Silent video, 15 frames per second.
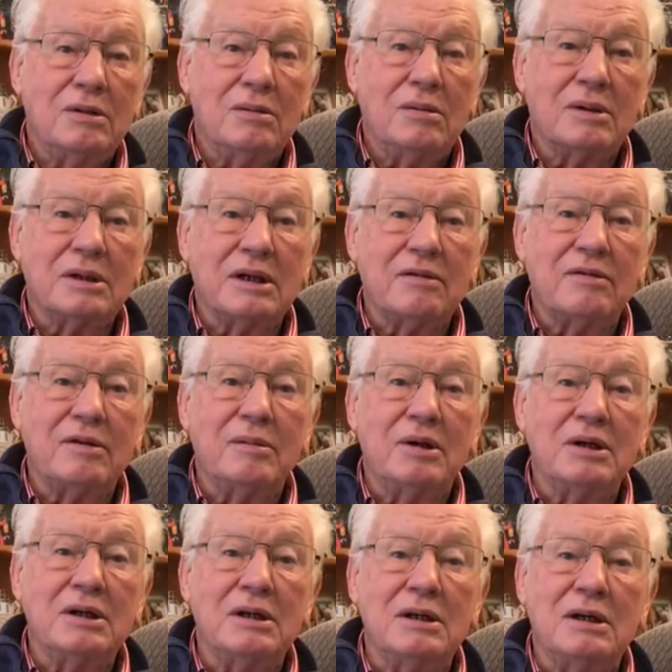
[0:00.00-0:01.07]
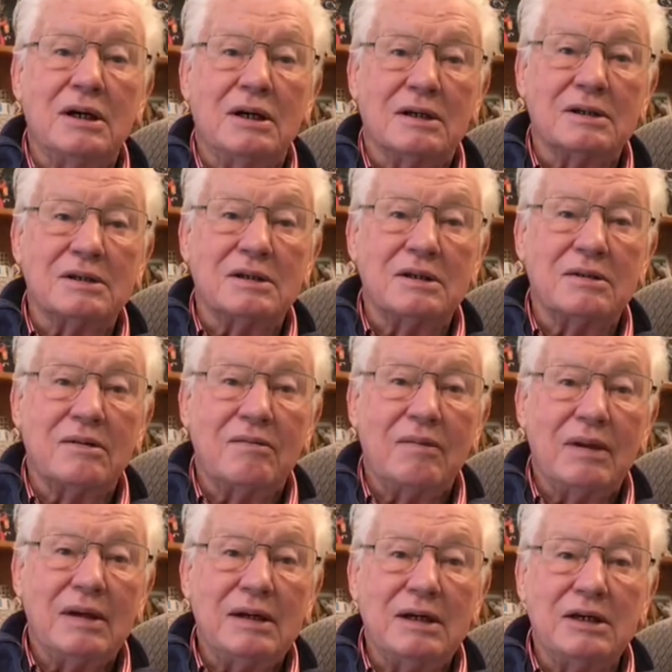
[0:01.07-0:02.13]
whatever my lot,
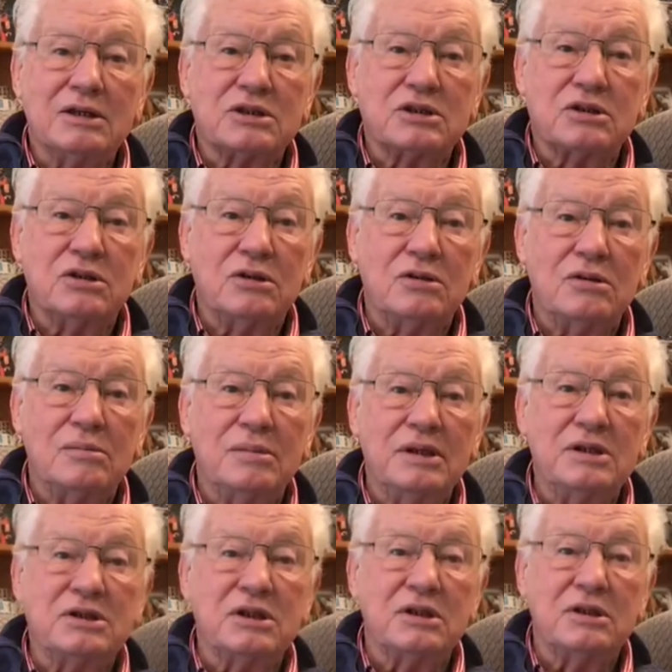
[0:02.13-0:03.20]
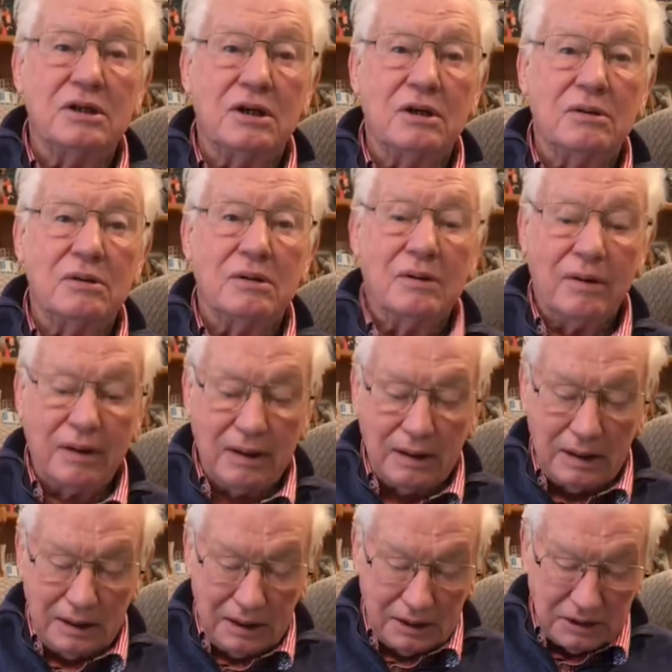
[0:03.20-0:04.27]
he has taught me to know,
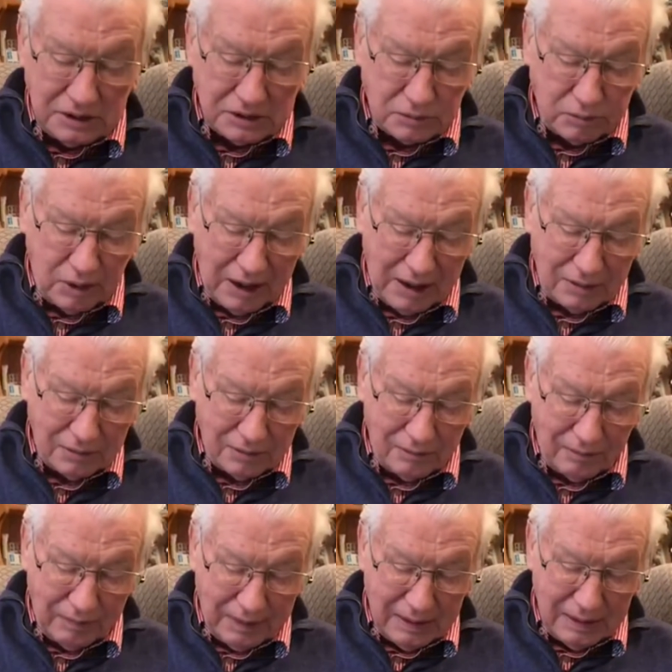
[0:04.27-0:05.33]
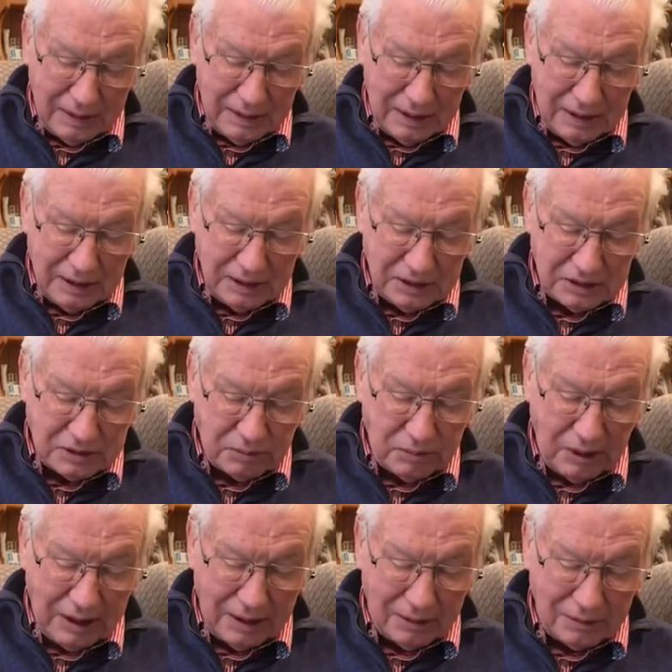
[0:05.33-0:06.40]
it is well
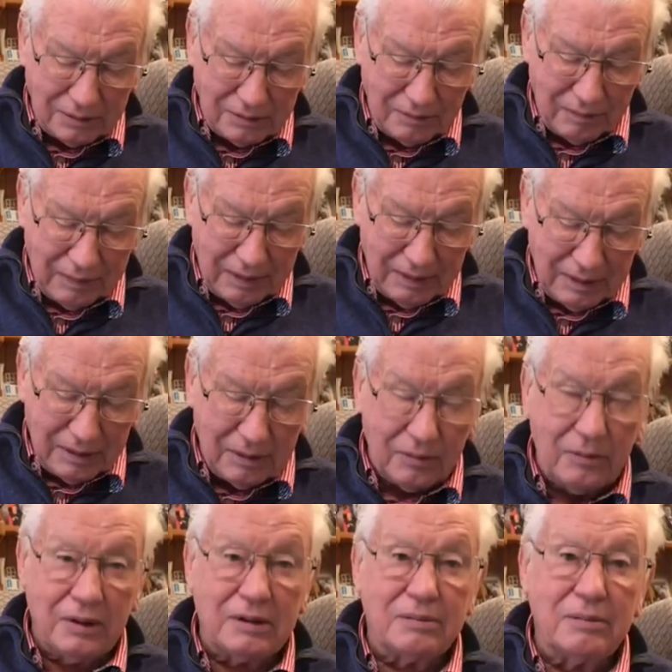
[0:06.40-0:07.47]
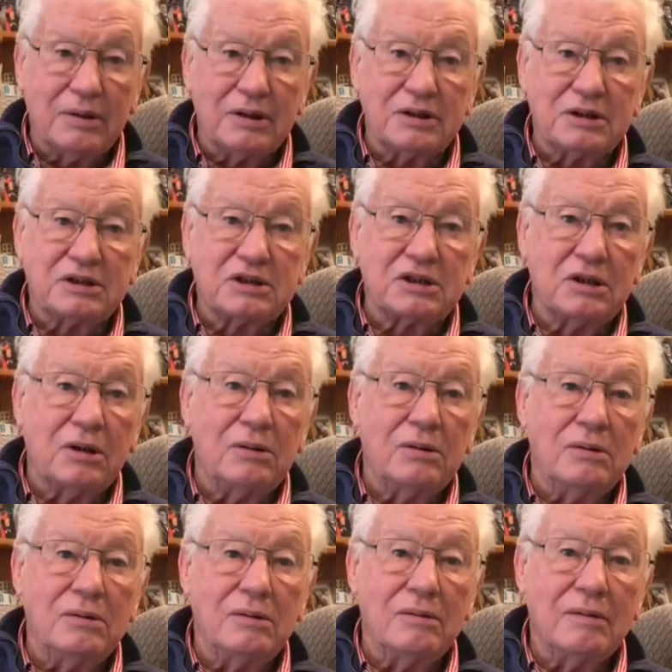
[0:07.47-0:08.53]
with my
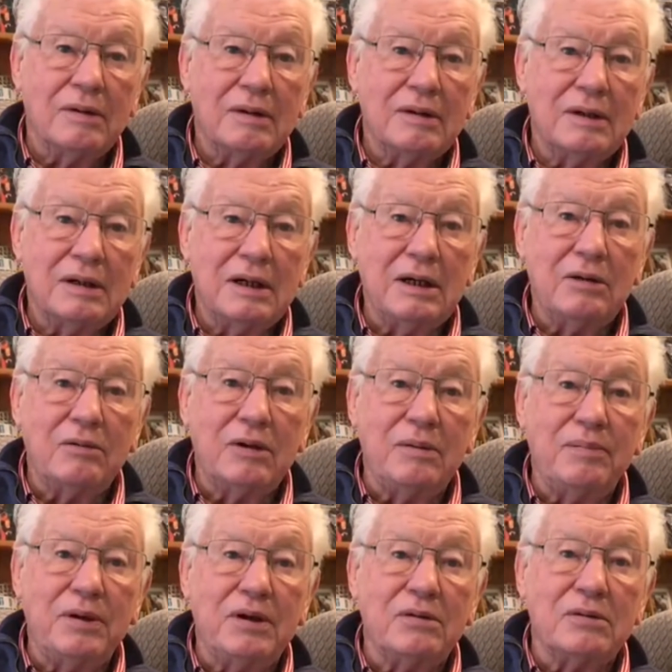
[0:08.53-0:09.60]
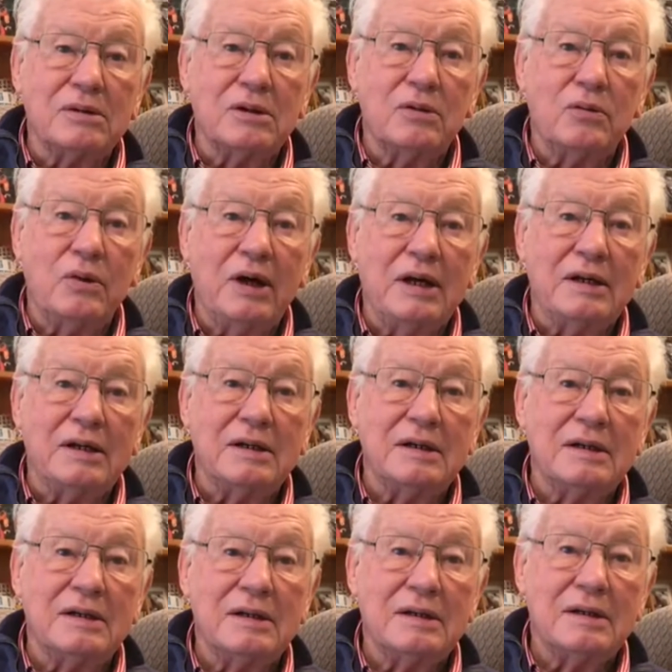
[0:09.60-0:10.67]
soul. He rebuked the
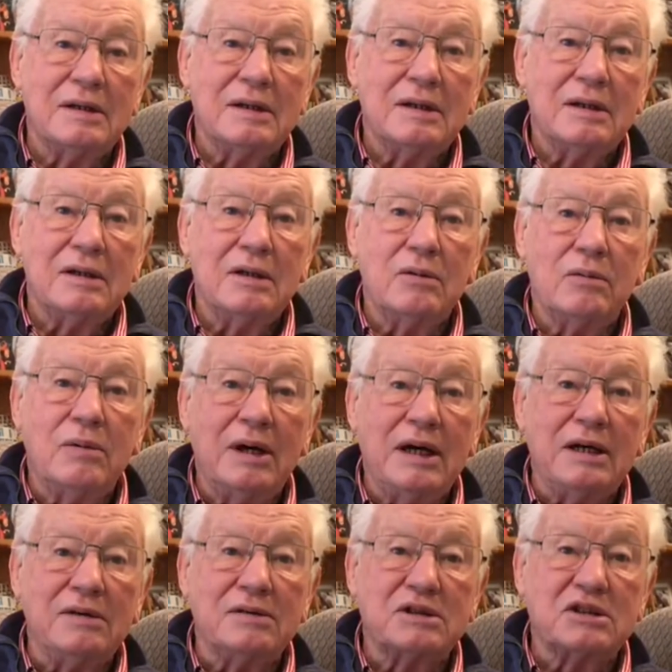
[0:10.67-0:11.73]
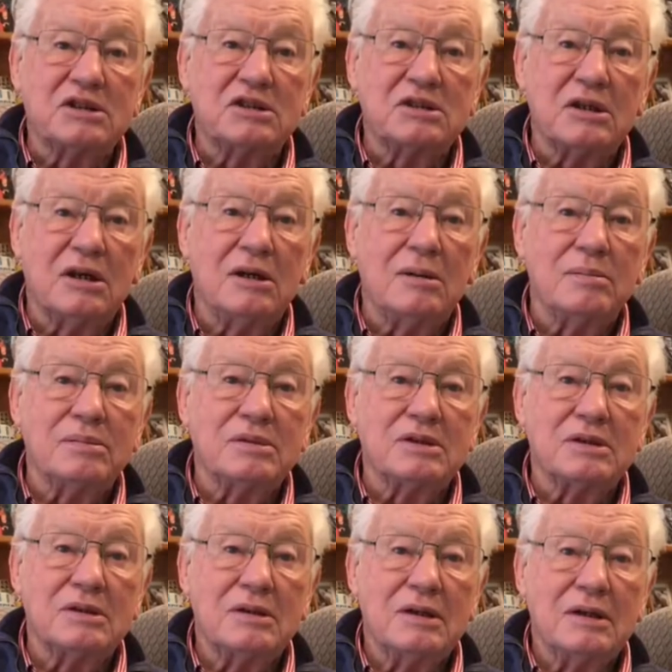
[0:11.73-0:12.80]
wind, the waves
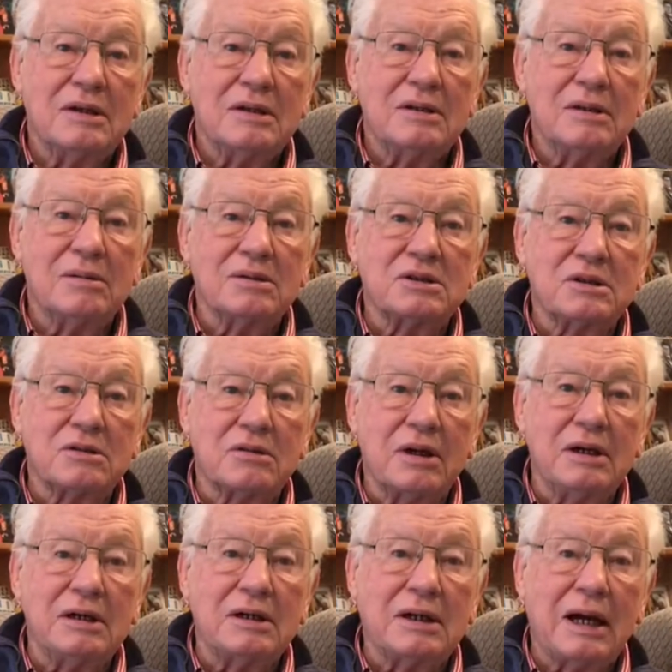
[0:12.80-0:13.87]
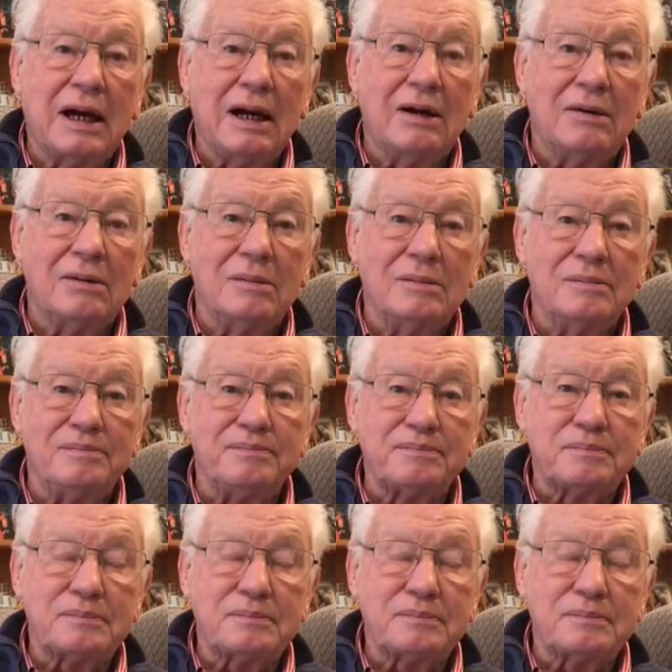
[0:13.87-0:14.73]
stopped, there was a great calm.